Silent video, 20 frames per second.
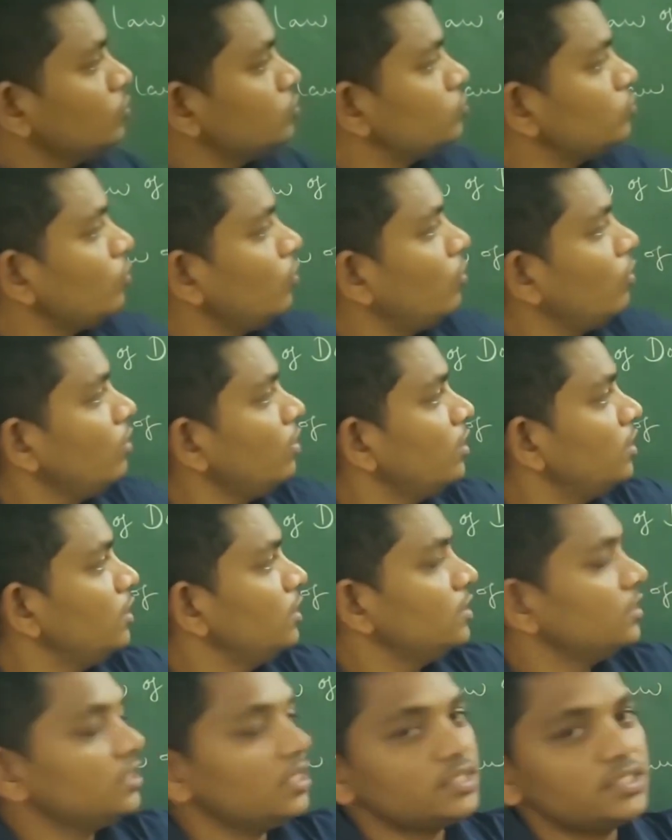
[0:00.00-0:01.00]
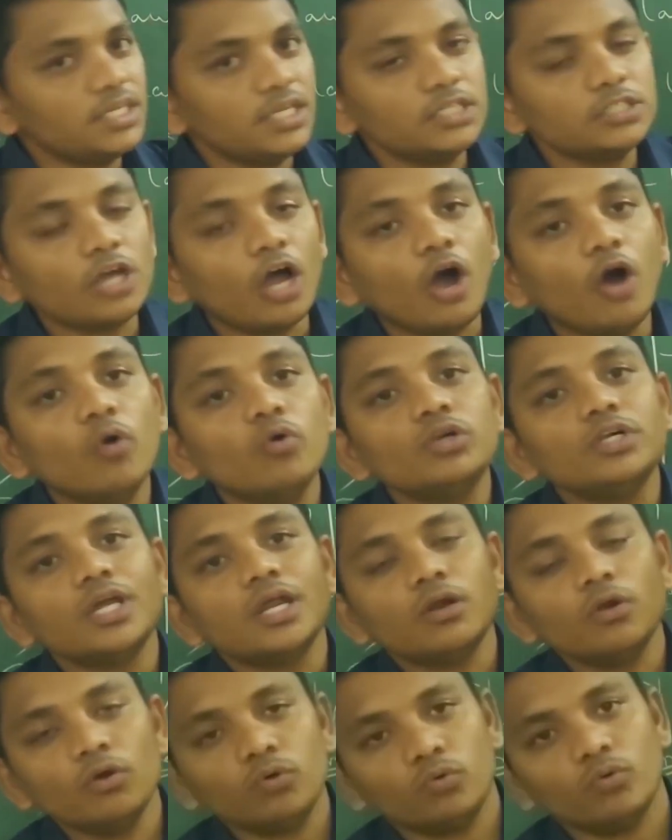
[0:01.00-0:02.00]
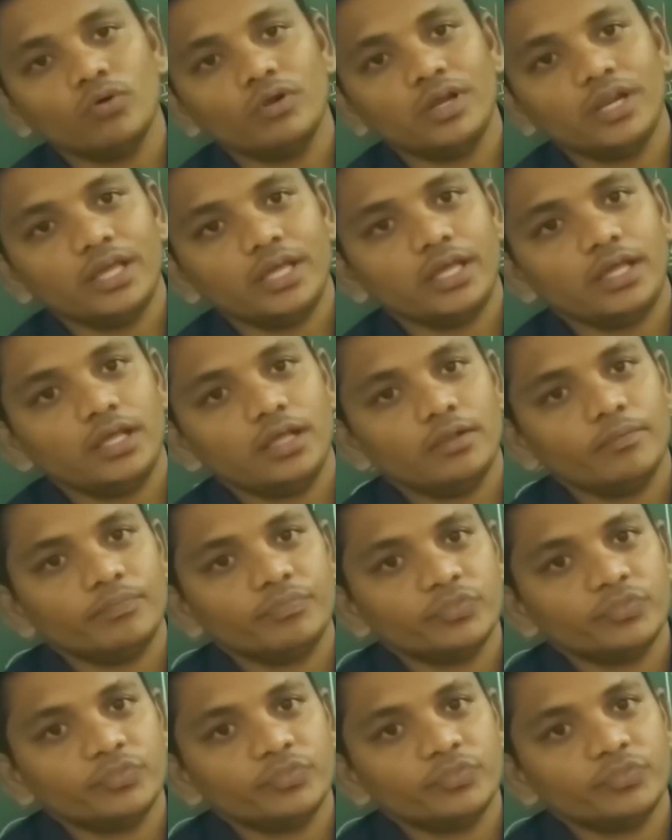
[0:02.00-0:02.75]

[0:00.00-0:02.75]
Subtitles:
So this is outer look only.